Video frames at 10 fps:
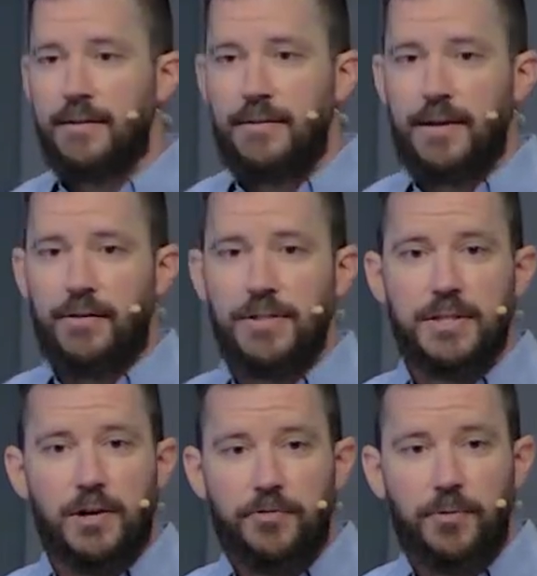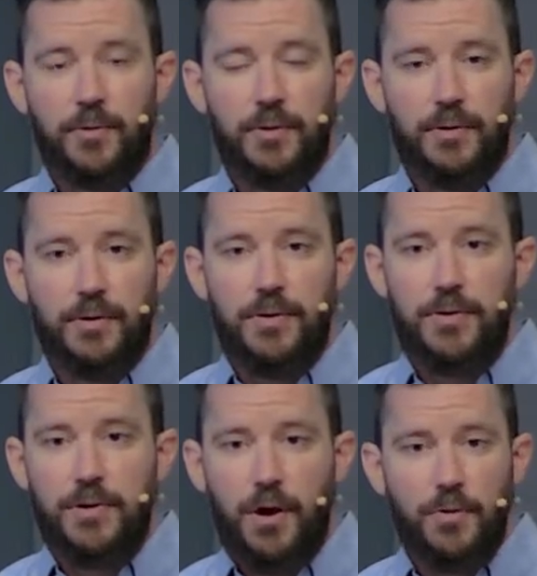there is therefore
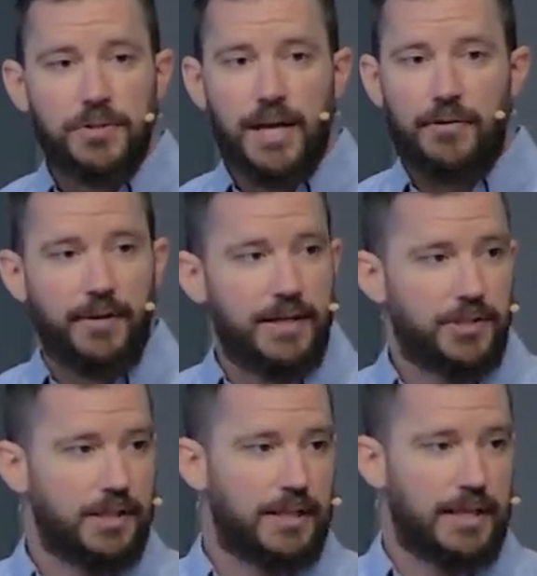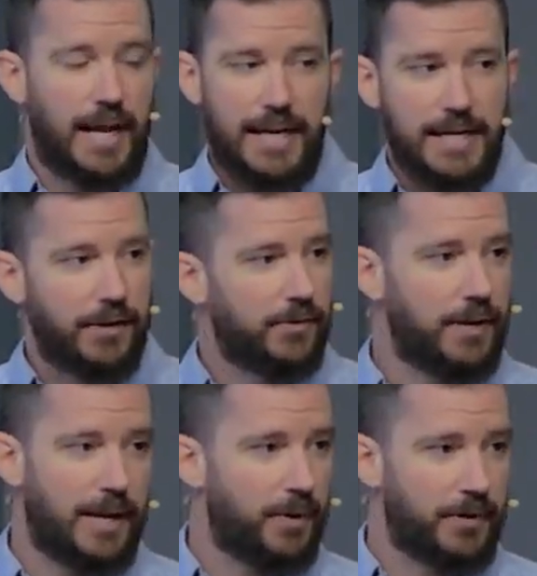no salvation in any other
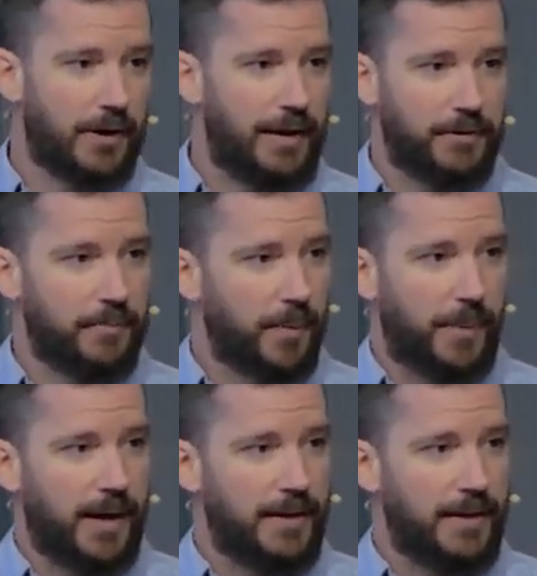name under heaven but by